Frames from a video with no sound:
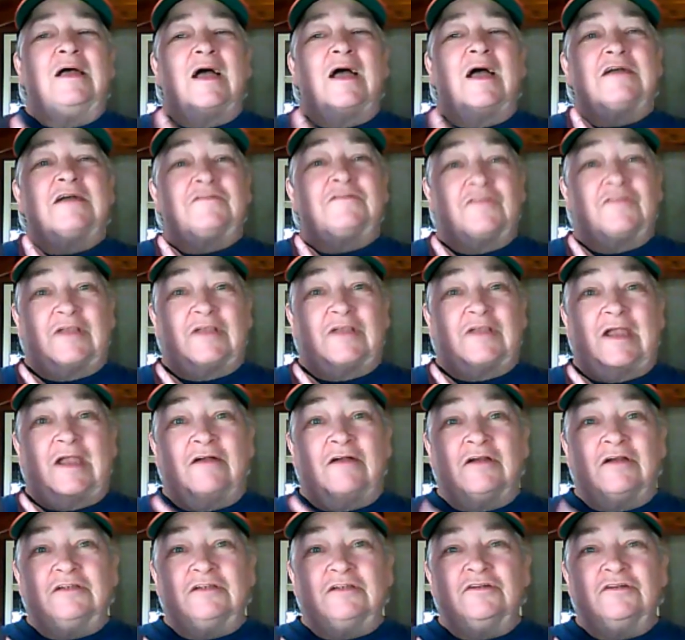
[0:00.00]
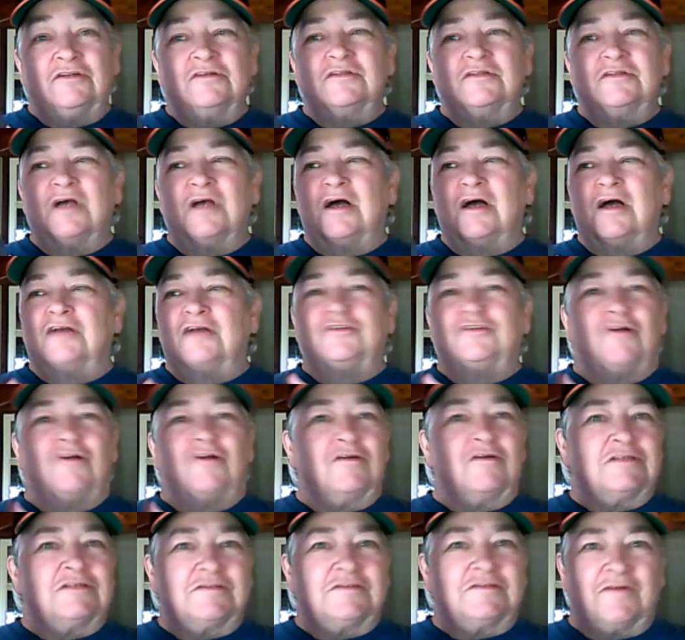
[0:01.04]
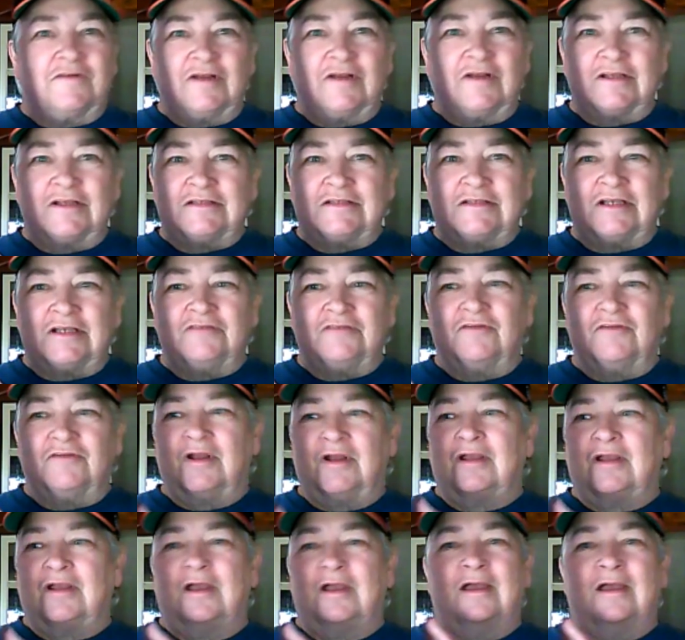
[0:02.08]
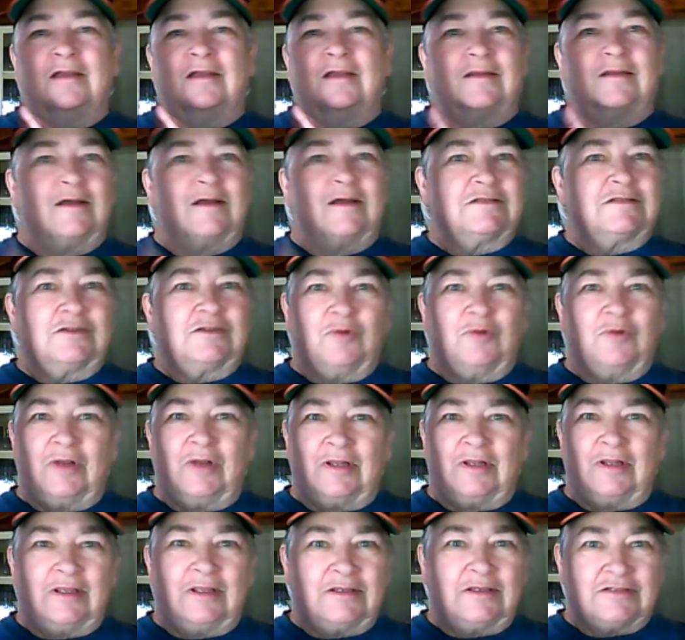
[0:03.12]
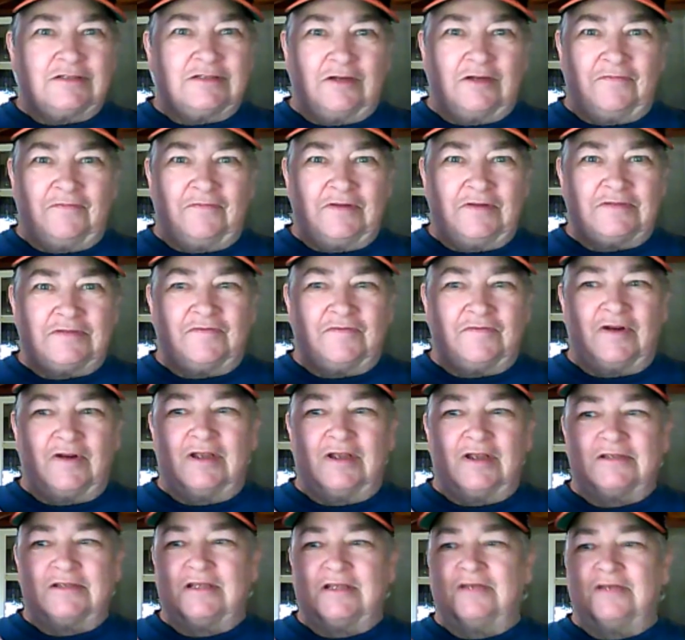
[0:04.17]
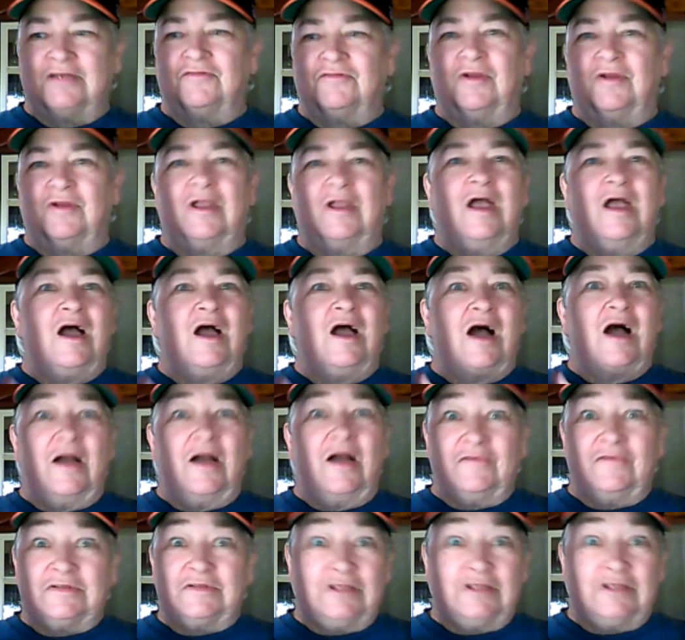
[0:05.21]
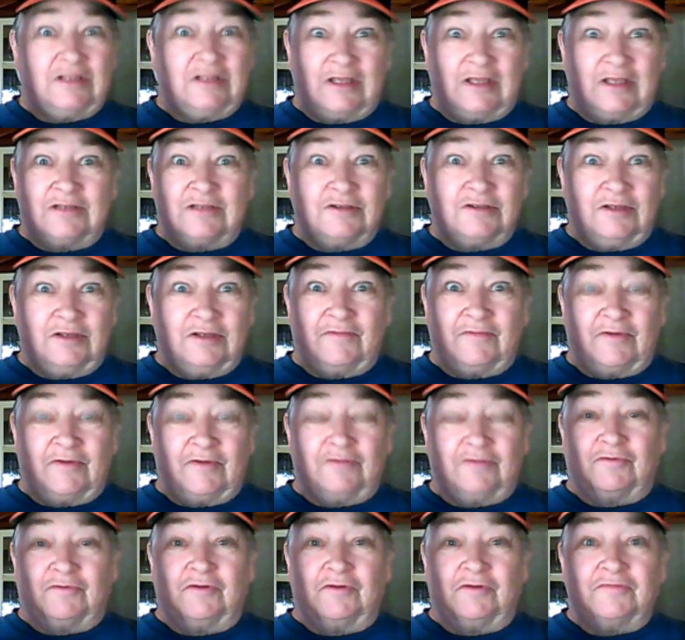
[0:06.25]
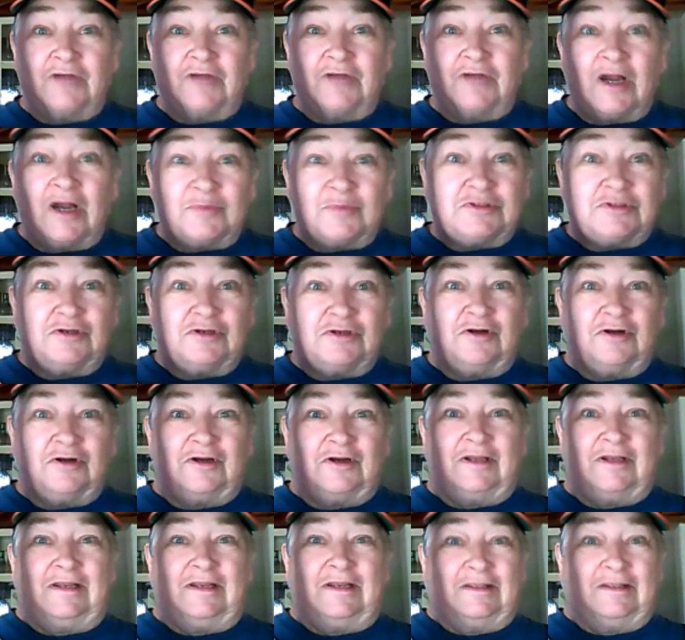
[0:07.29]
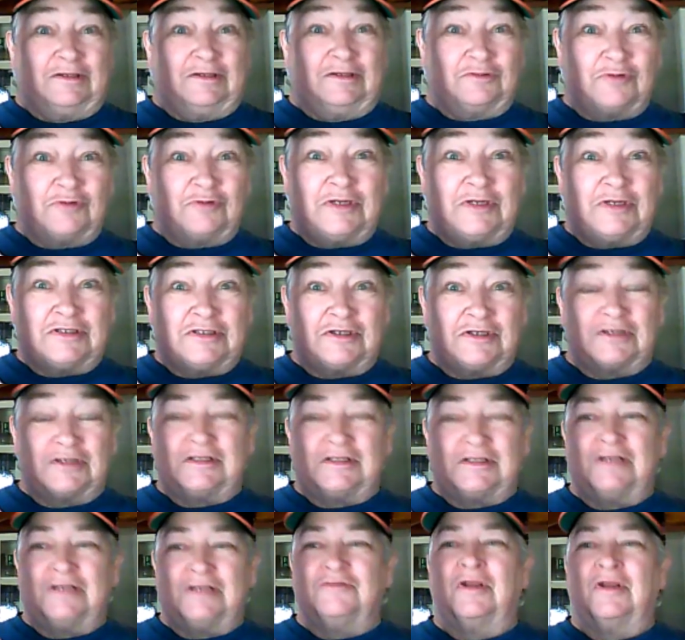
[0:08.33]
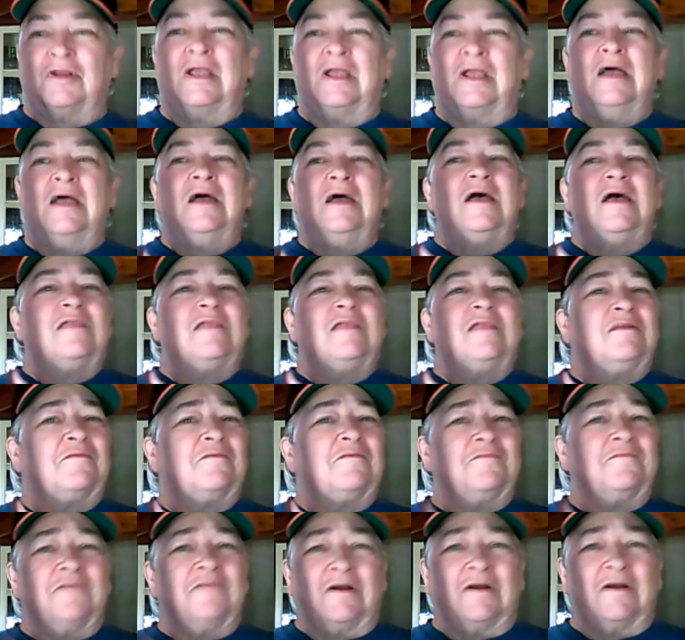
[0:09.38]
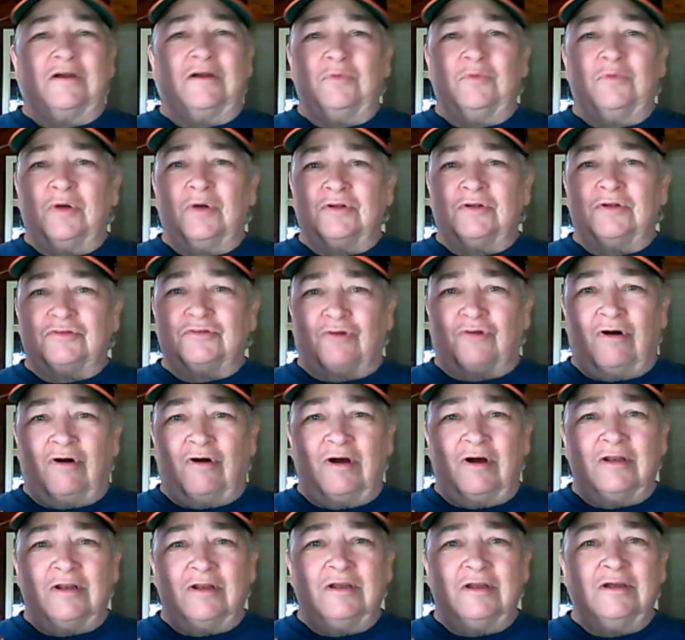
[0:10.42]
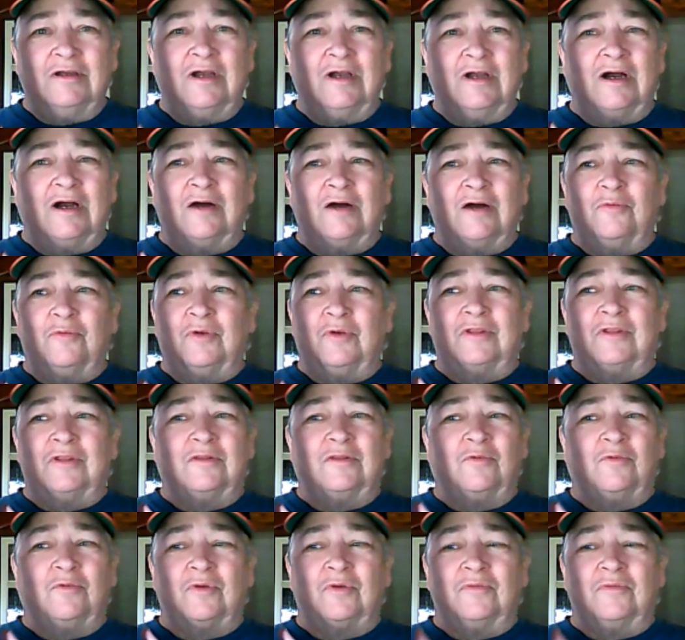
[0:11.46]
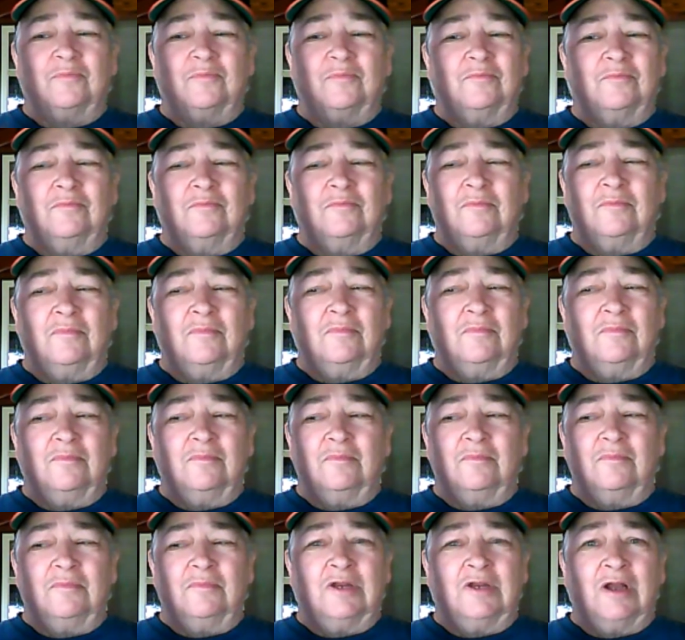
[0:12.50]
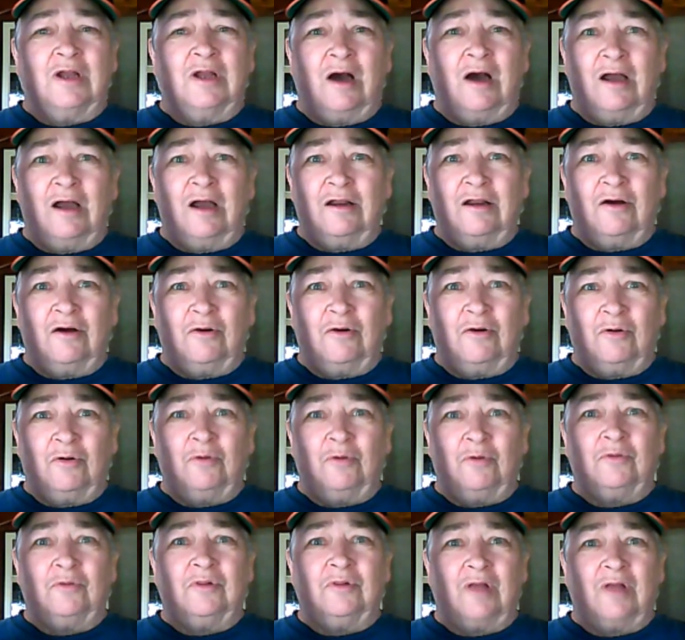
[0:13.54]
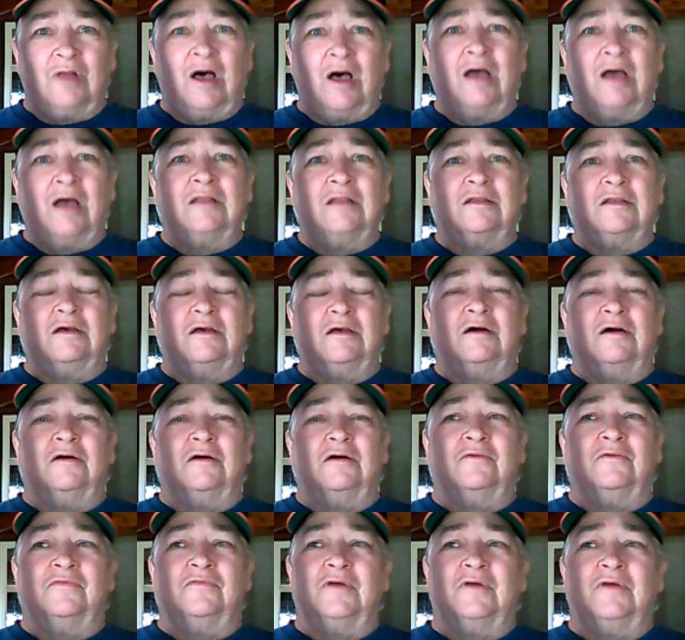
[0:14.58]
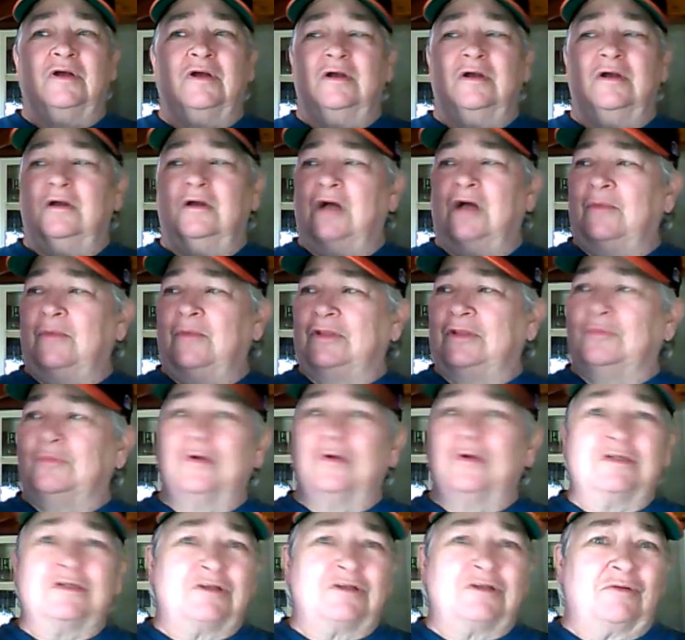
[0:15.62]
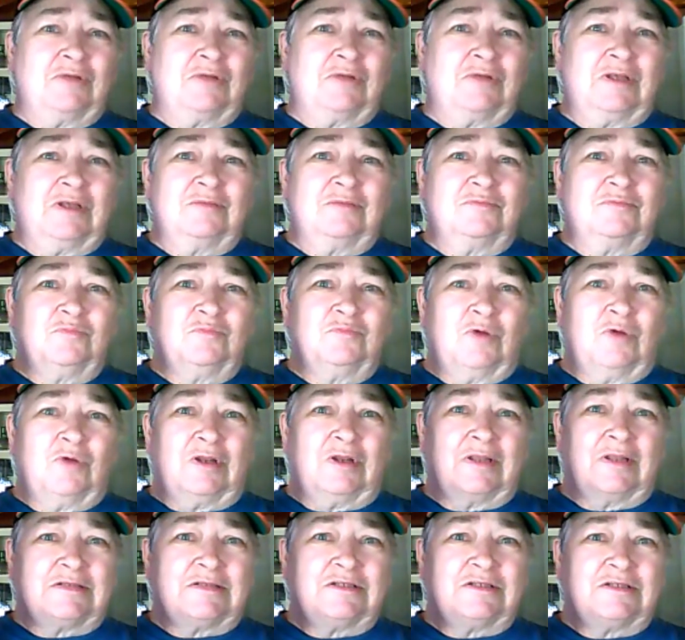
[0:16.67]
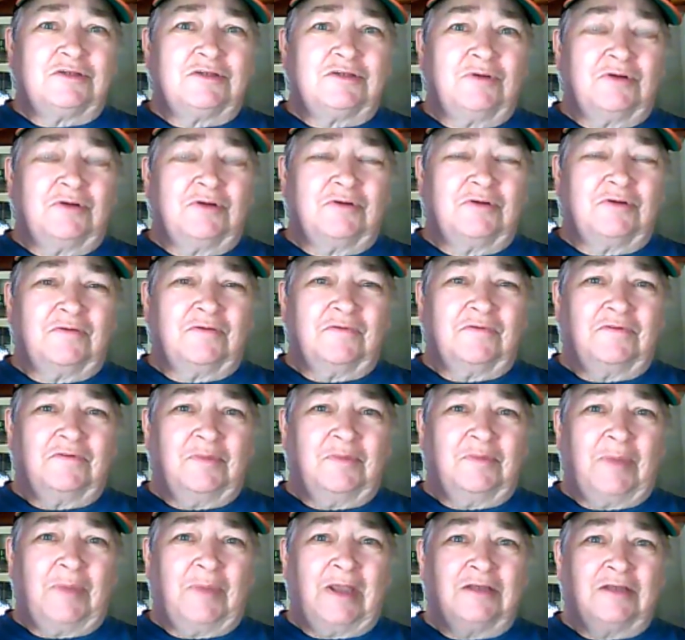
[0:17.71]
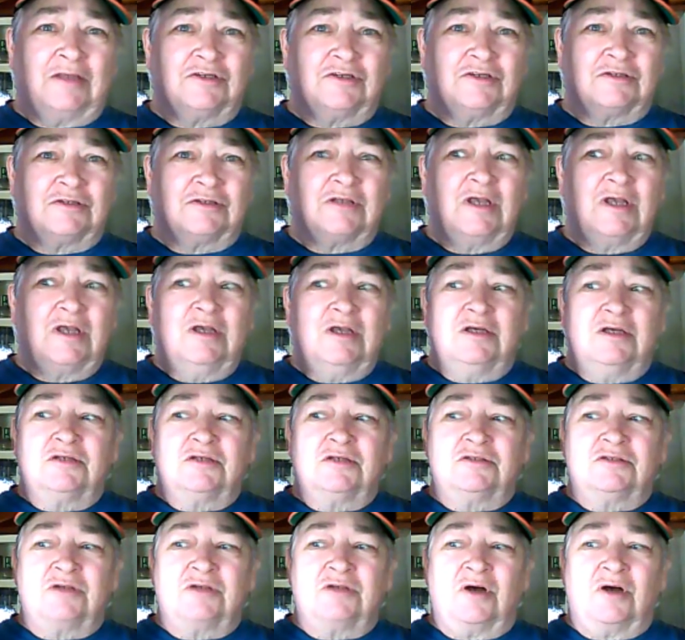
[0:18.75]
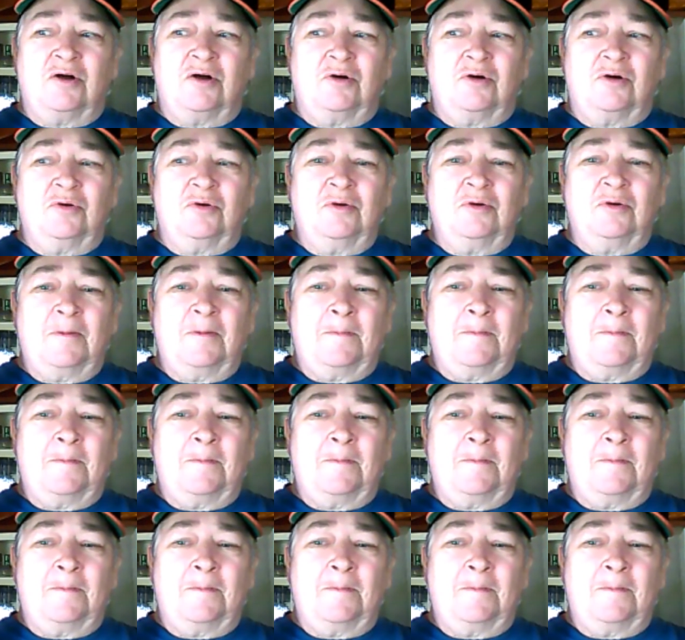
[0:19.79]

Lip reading: As for the characters, Charles is very eccentric, and consequently, Sophie is very eccentric. Obviously, the kids who live on the rooftops and in the trees are eccentric. They're very well drawn with not a whole lot of... I mean, the book is only, less than 250 pages. So,